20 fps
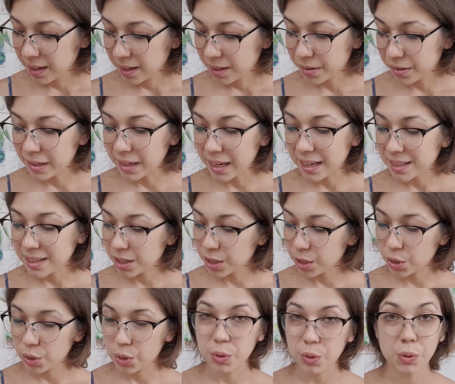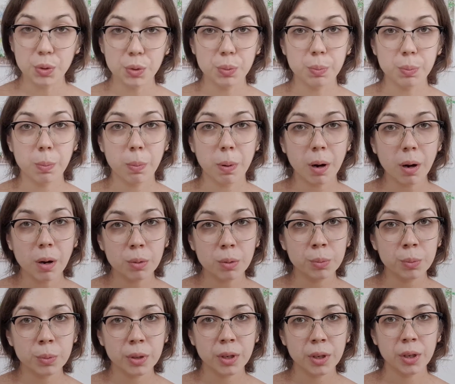related to
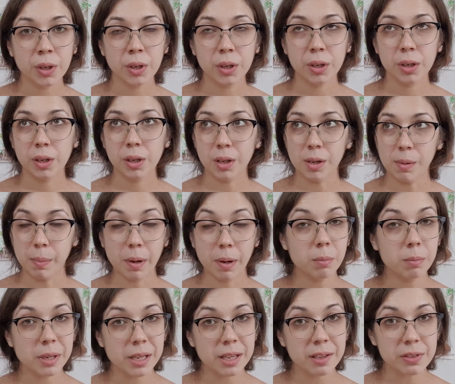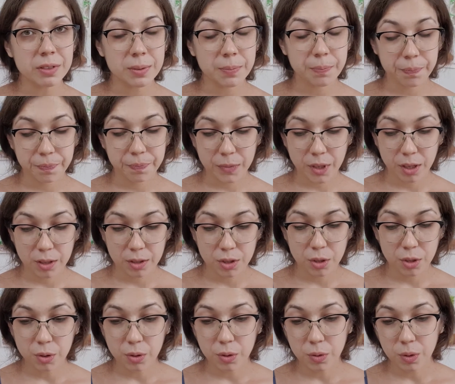palm leaves.
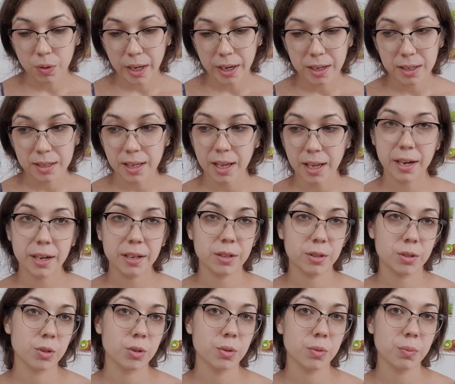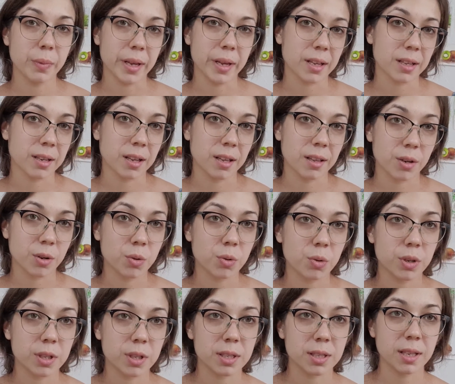So I decided to make another
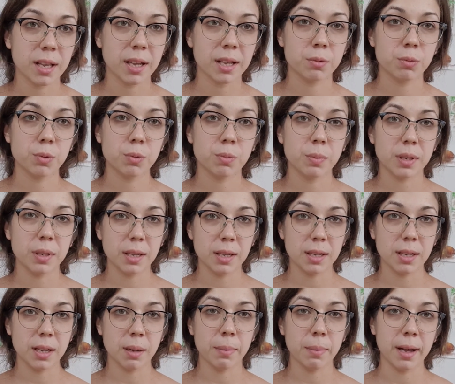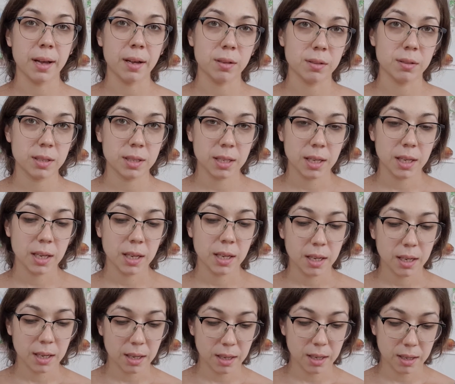course that would be about
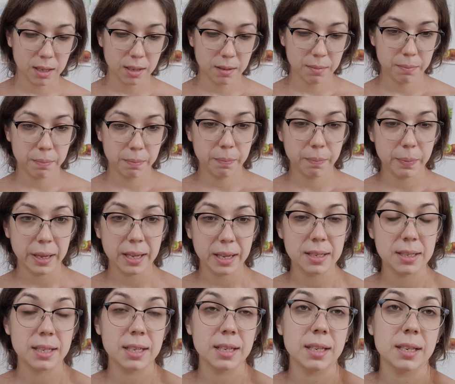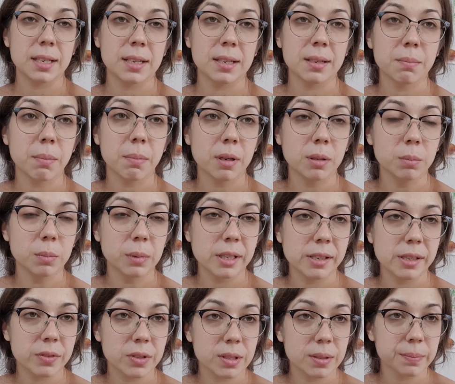painting palm
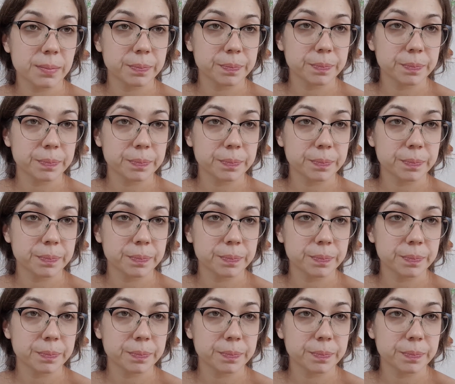leaves.